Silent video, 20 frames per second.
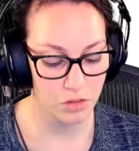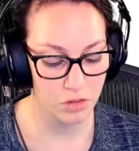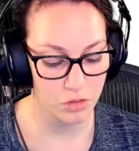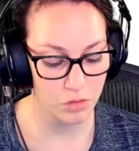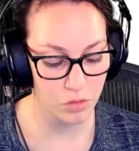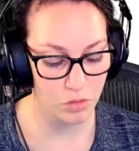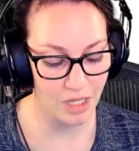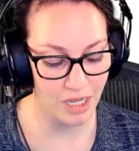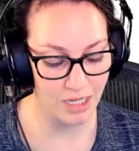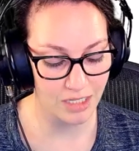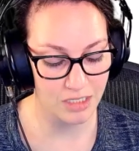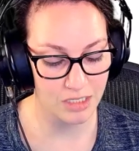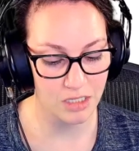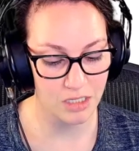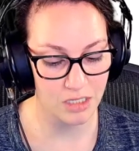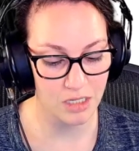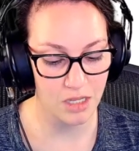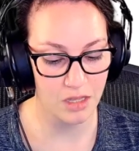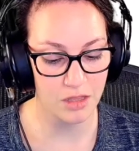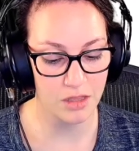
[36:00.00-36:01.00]
So that's
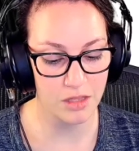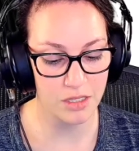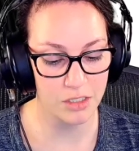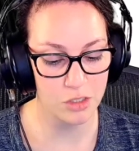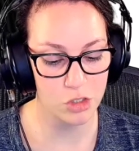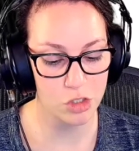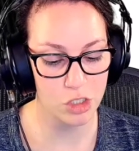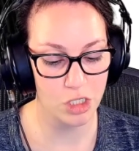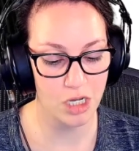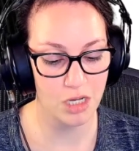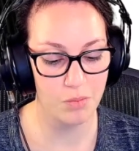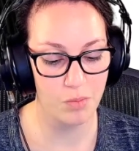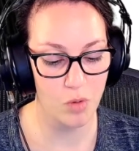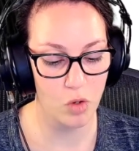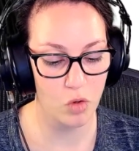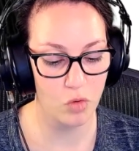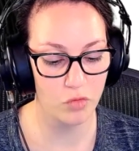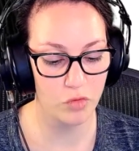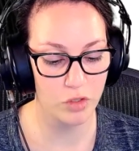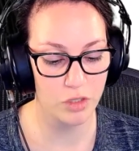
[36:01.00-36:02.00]
this shape
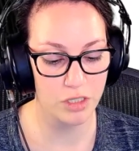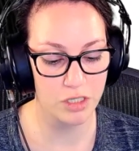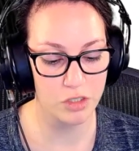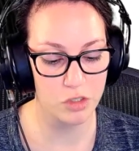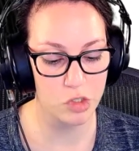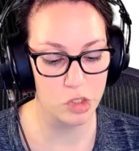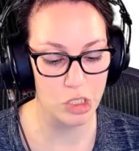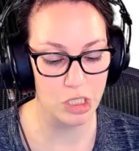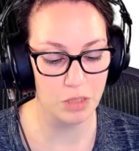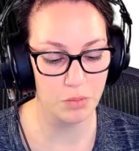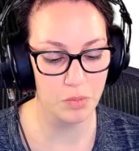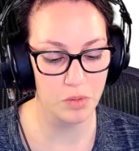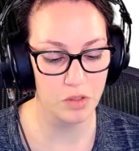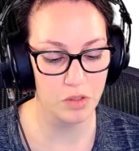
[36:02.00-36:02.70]
over this shape